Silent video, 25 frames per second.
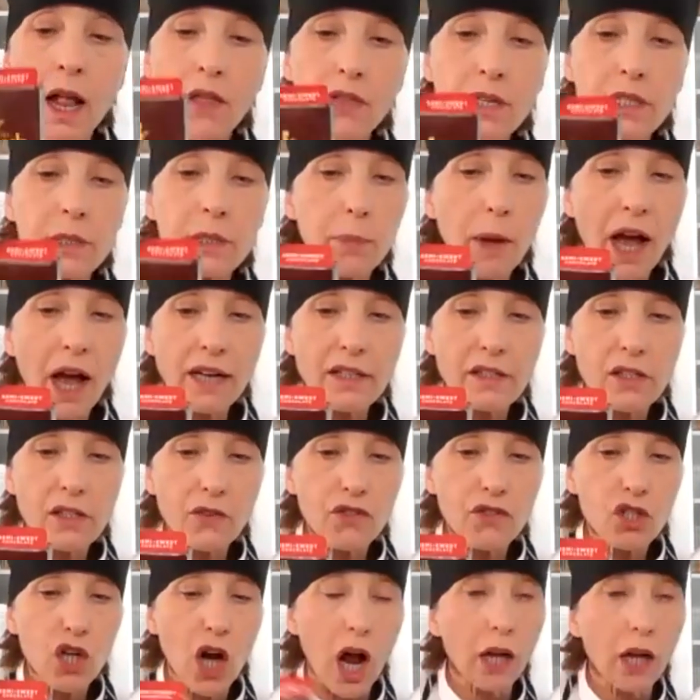This box of
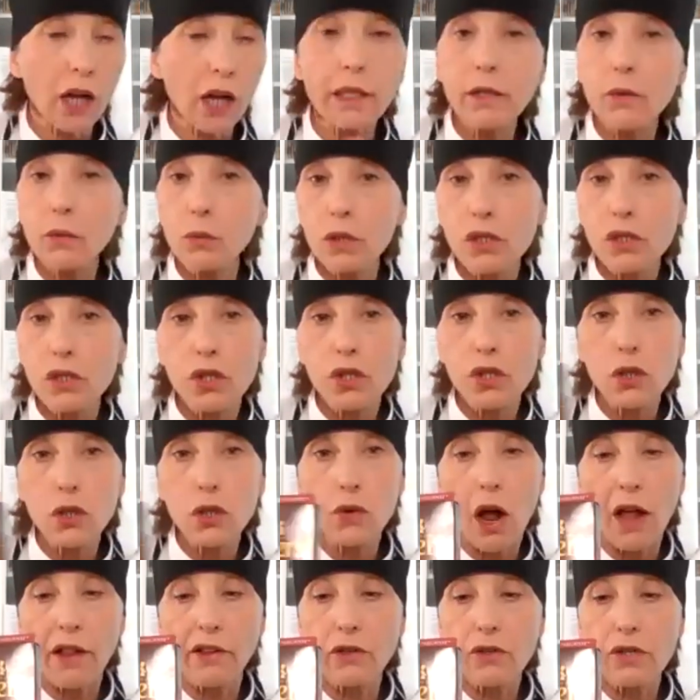chocolate was
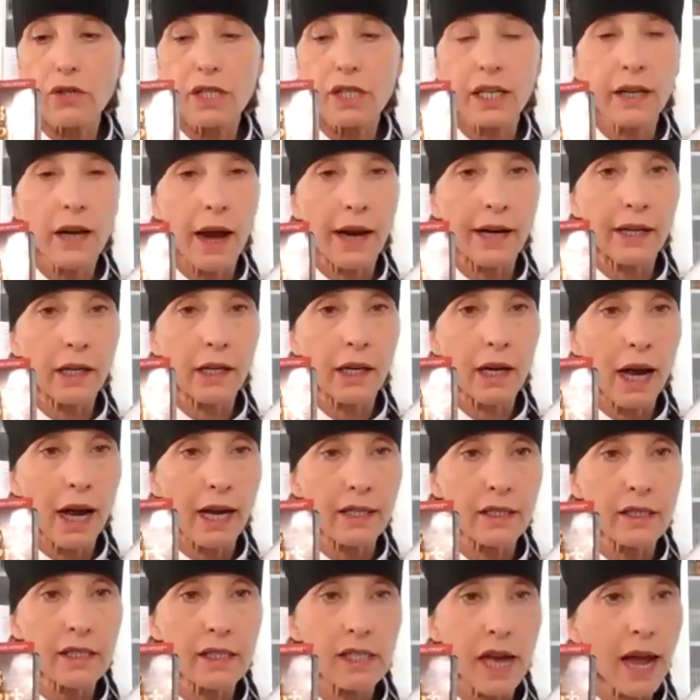
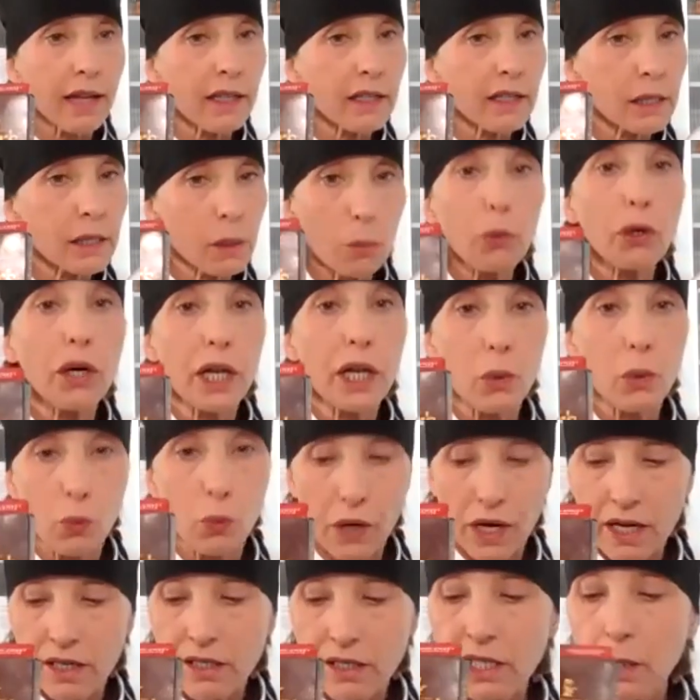$2.99, pretty
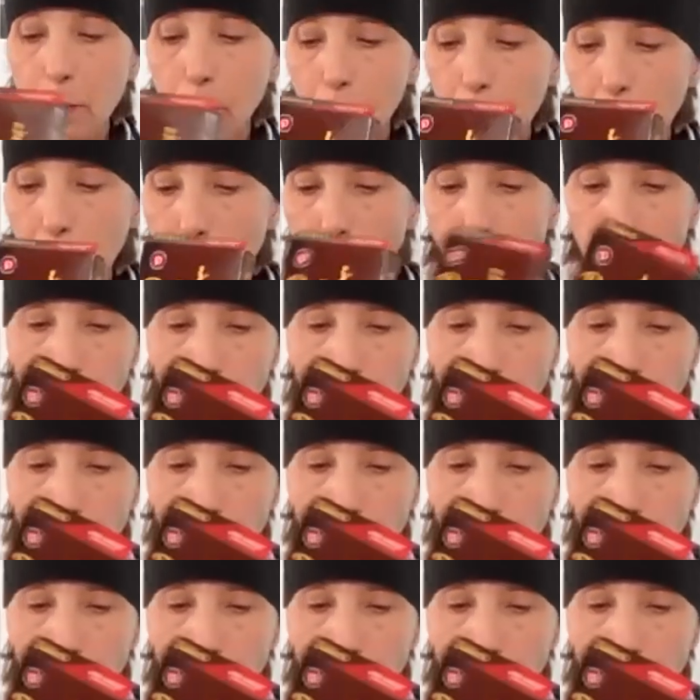reasonable.